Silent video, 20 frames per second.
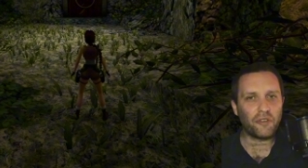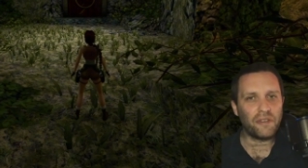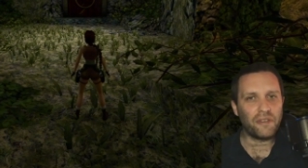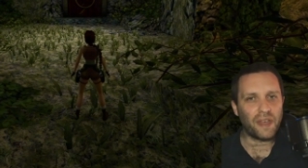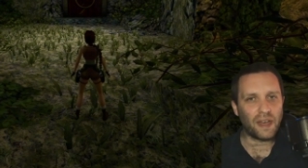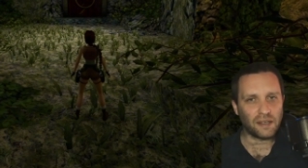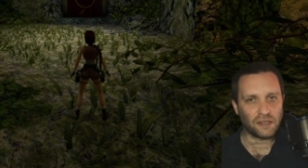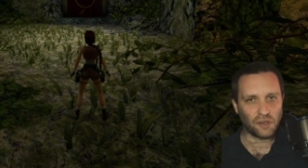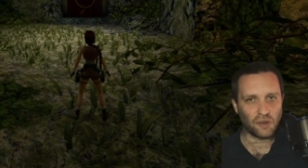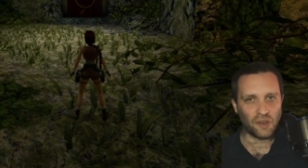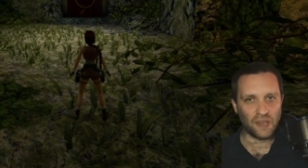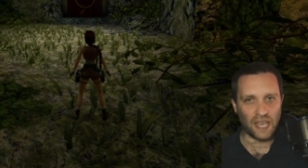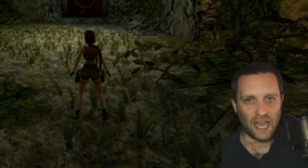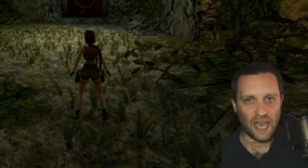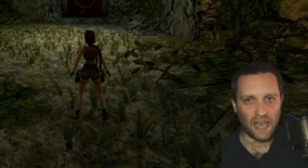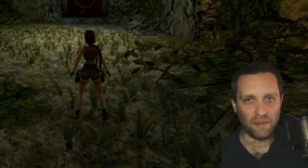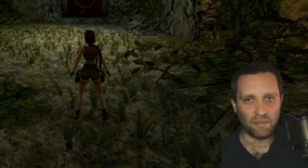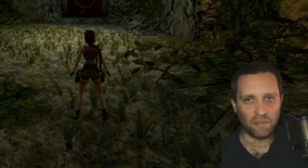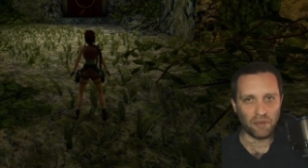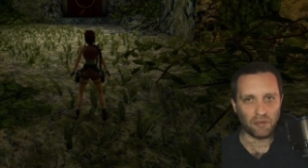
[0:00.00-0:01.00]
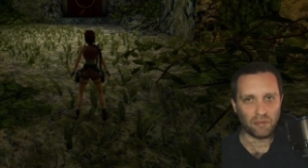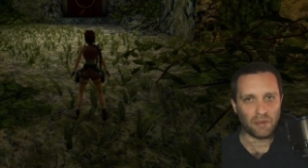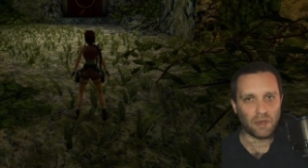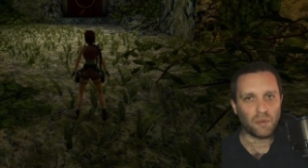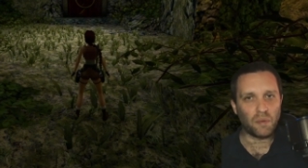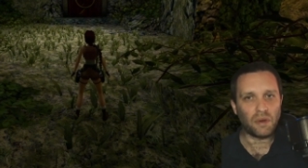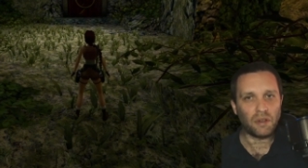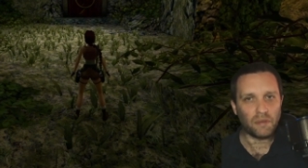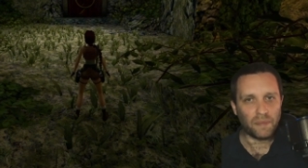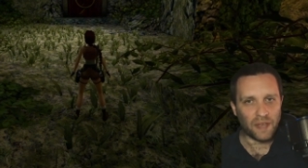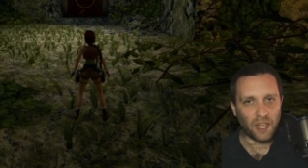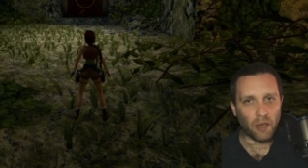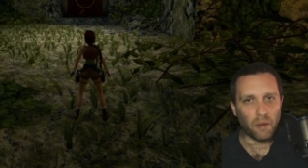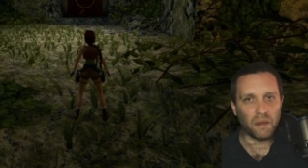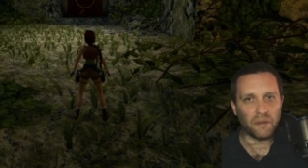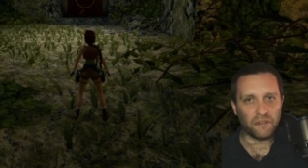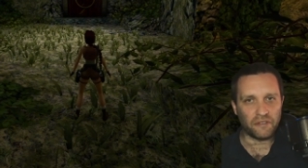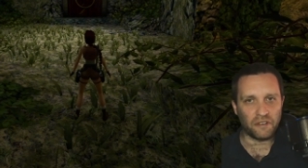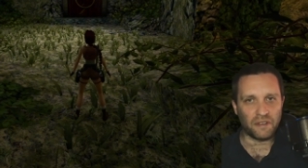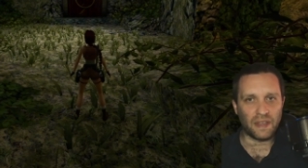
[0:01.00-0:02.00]
that door yet, but we will be
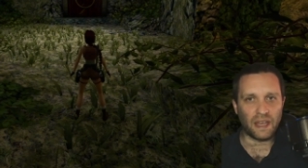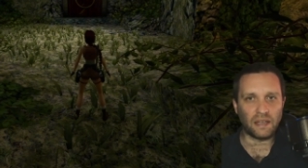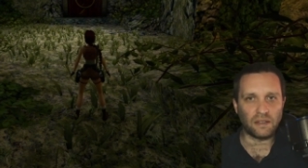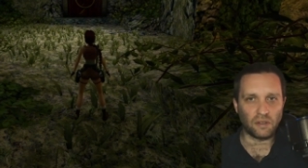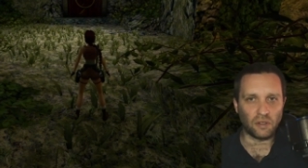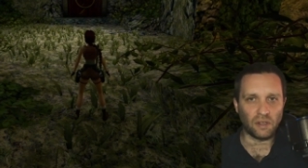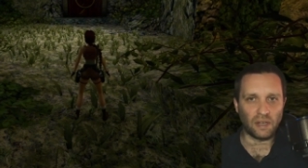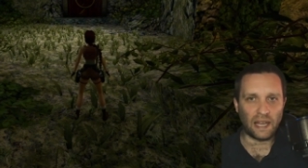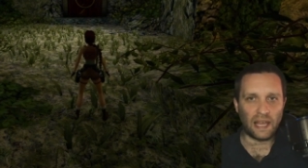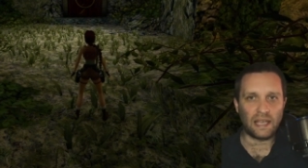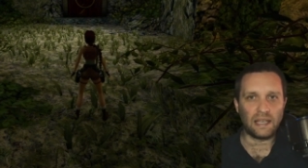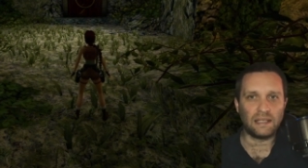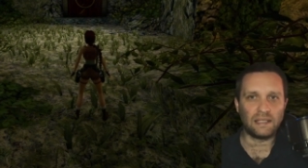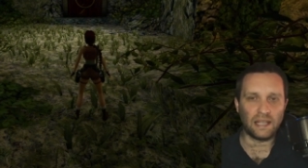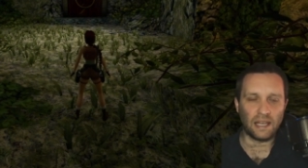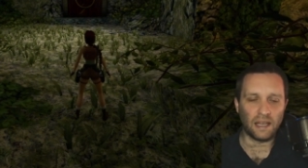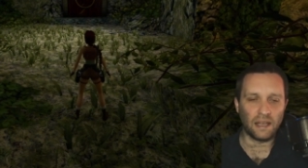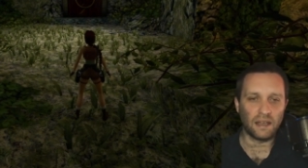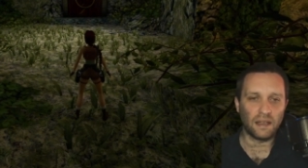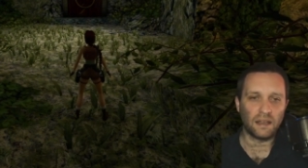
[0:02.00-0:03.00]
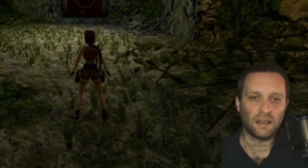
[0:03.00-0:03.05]
going through that door later.